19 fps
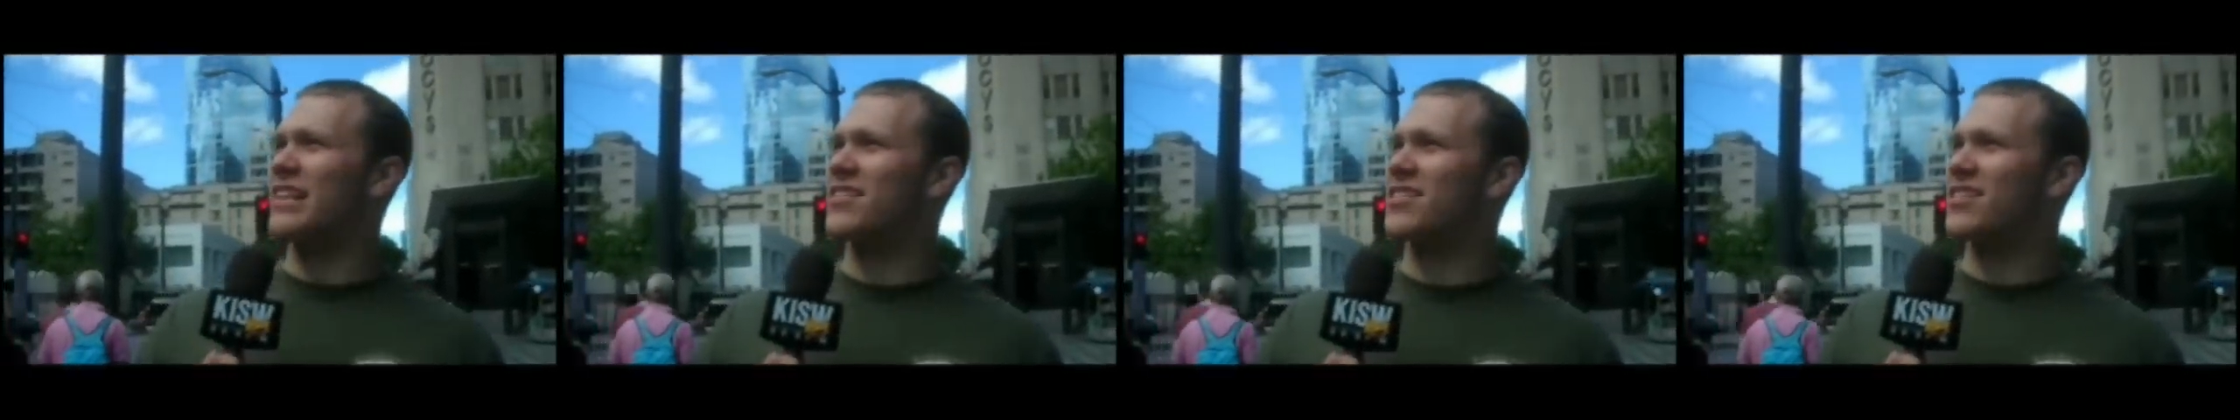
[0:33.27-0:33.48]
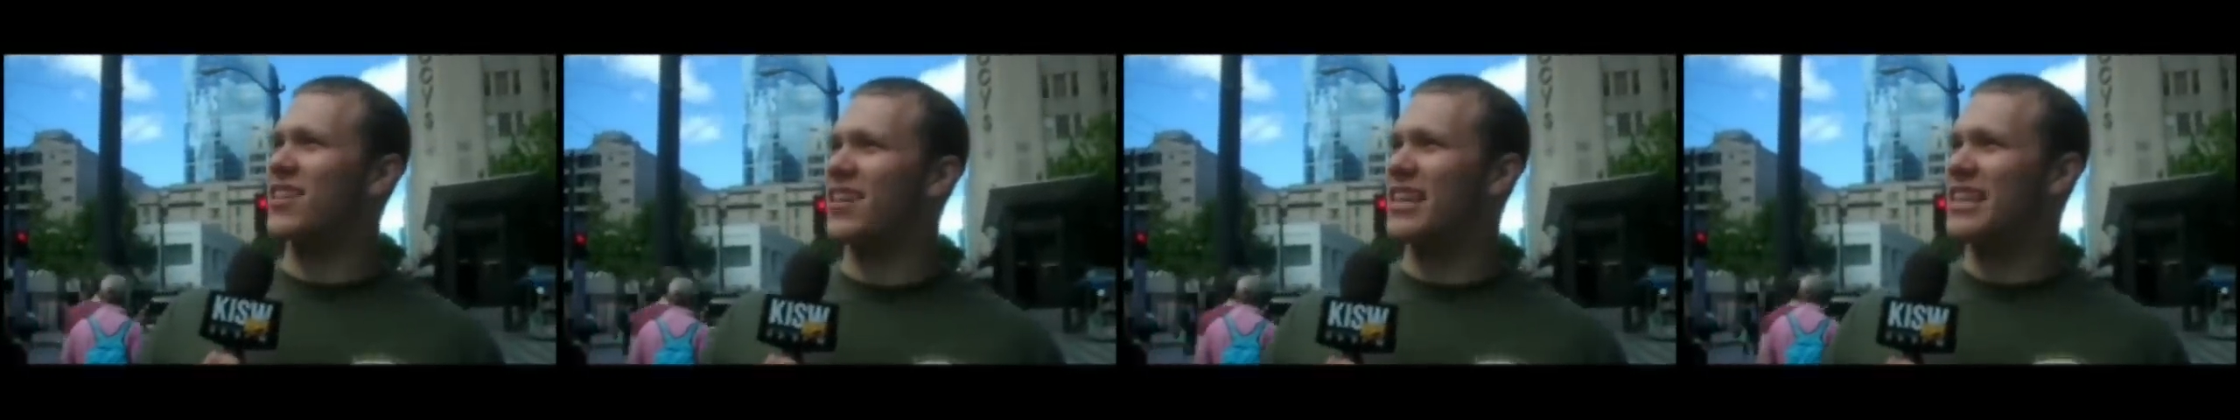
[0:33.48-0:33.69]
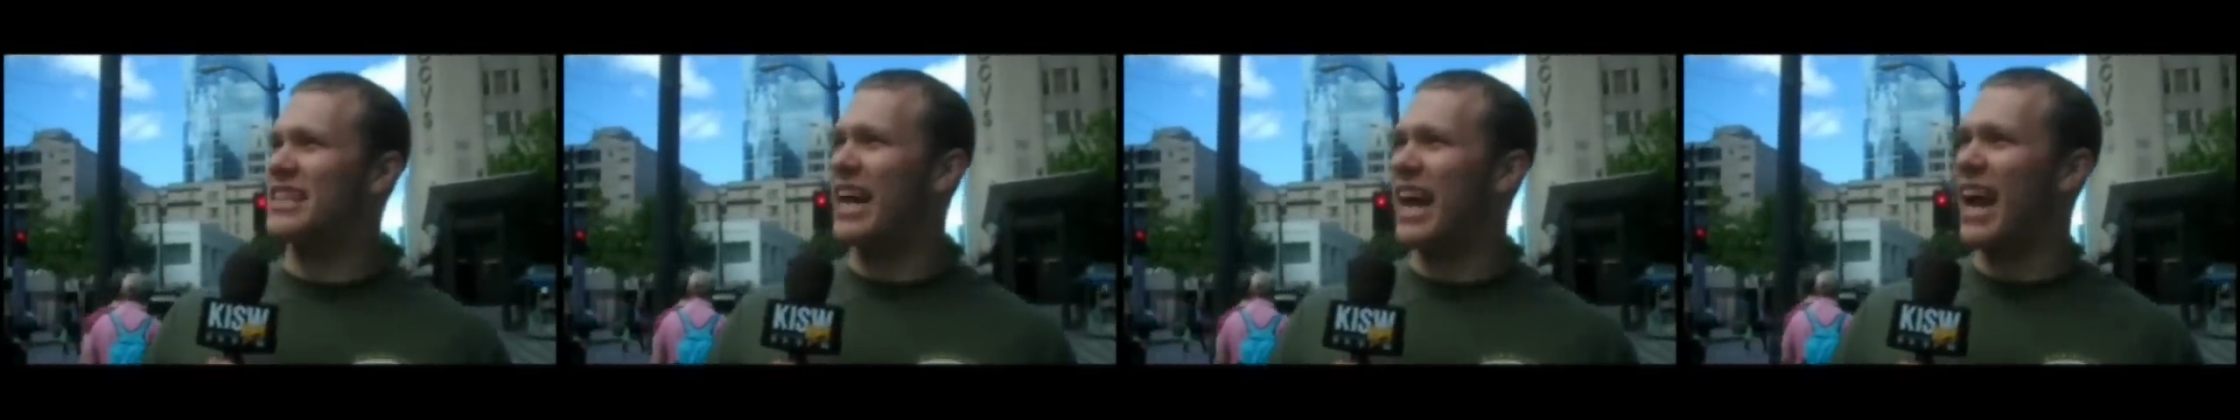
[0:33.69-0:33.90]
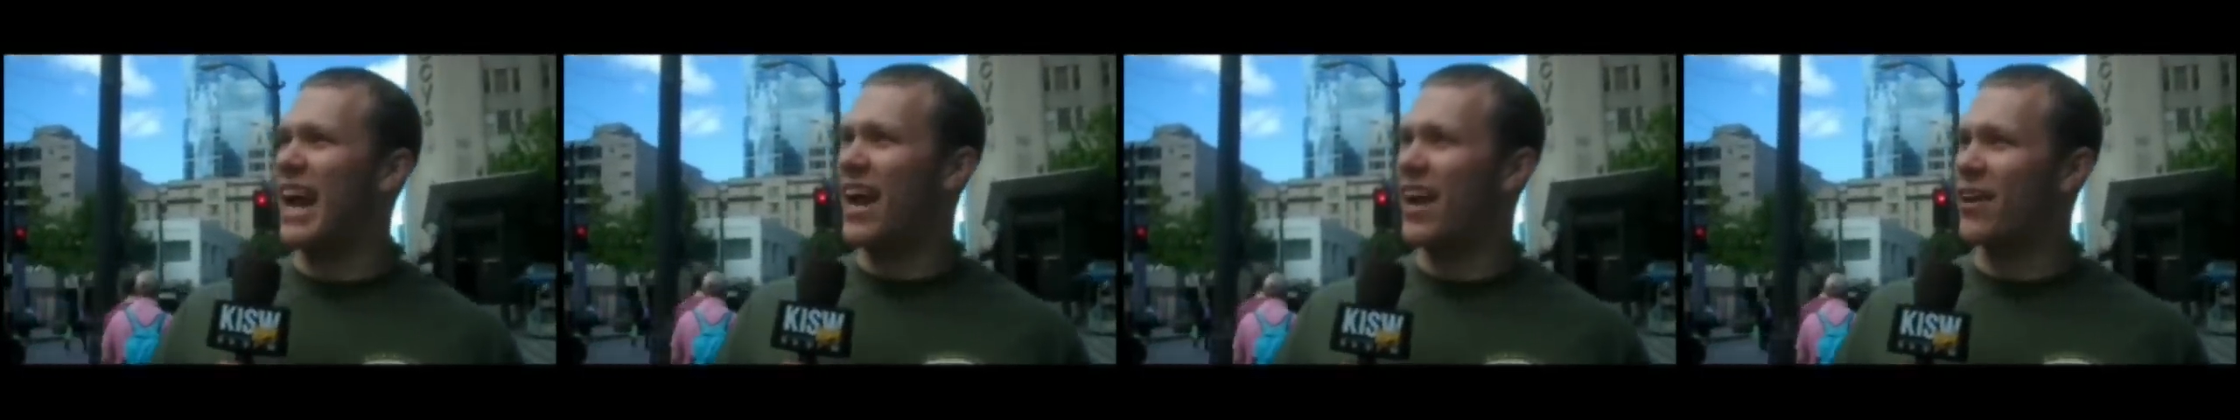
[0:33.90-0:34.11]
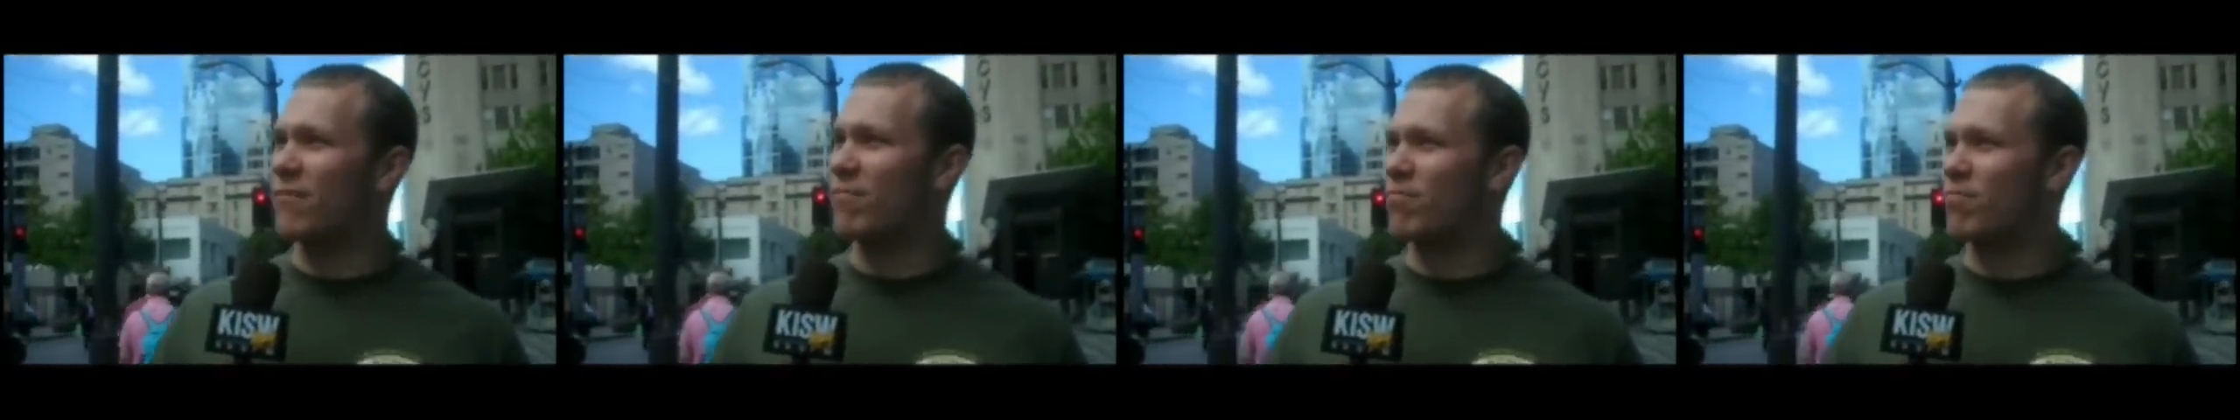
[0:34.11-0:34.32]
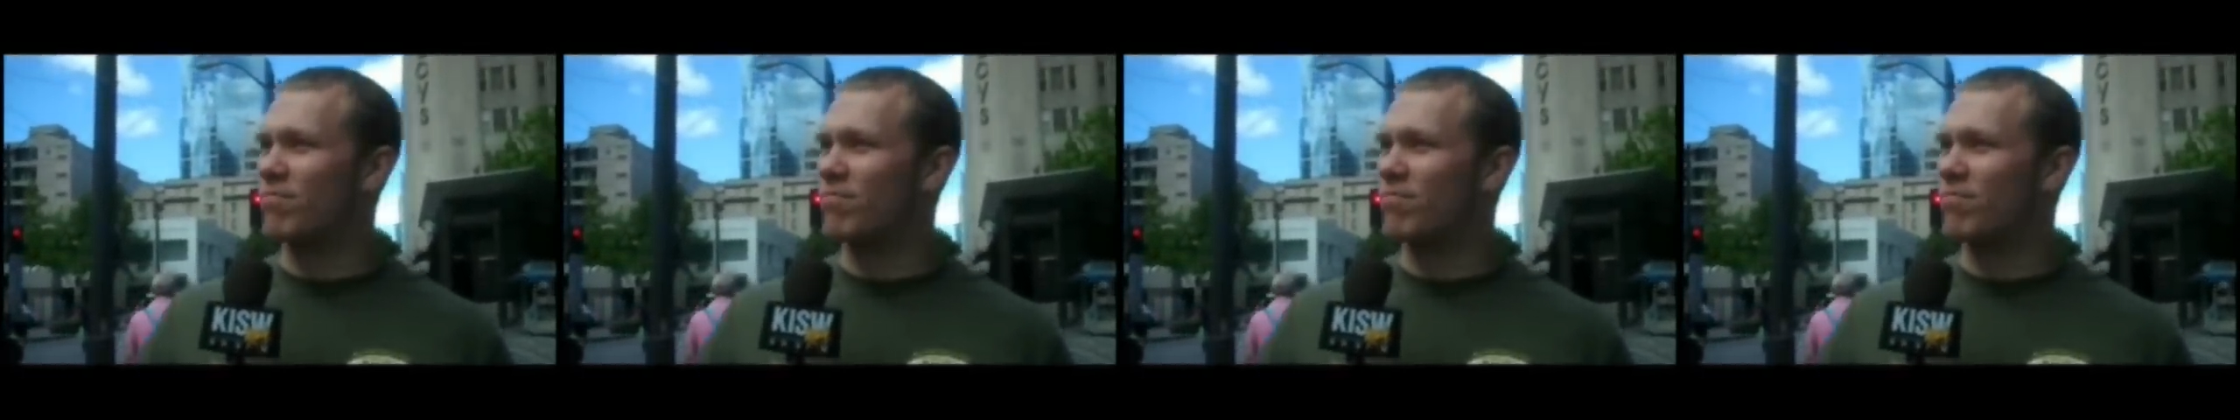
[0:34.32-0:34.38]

sunny day